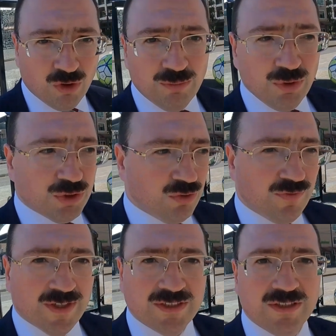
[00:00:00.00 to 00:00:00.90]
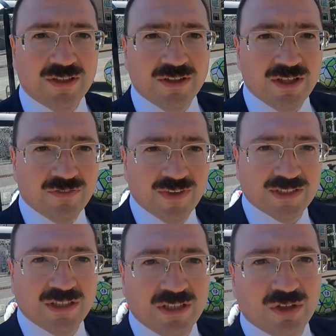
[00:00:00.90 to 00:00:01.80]
foreign mutual funds that they're
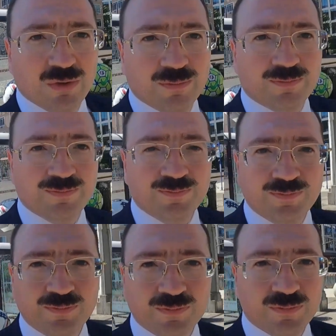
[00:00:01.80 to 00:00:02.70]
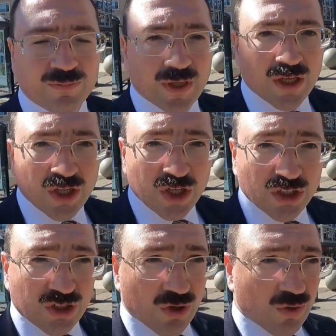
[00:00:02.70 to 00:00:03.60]
invested into.
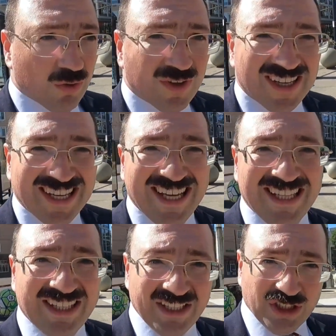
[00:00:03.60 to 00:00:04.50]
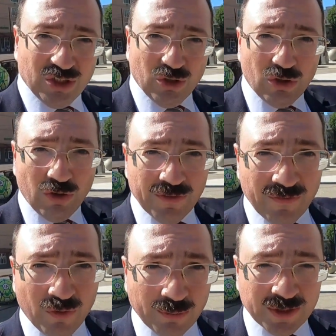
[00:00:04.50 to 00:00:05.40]
So in addition to all of
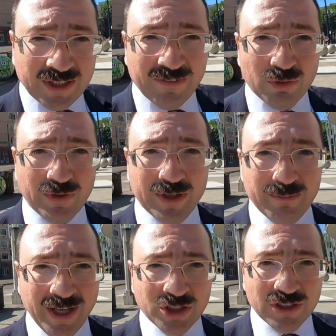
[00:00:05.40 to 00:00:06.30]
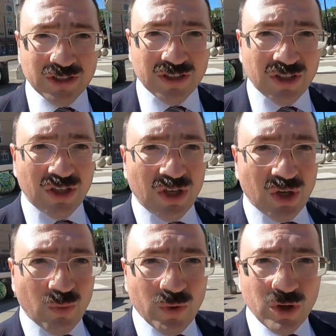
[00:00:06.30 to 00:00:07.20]
the forms that I've already mentioned,
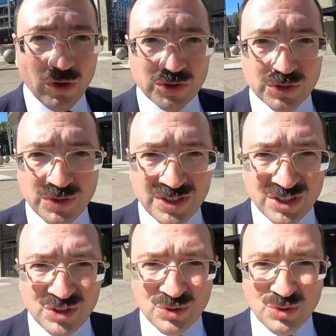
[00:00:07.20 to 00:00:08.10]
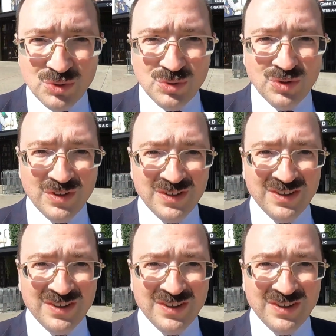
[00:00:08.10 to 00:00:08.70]
we also needed to do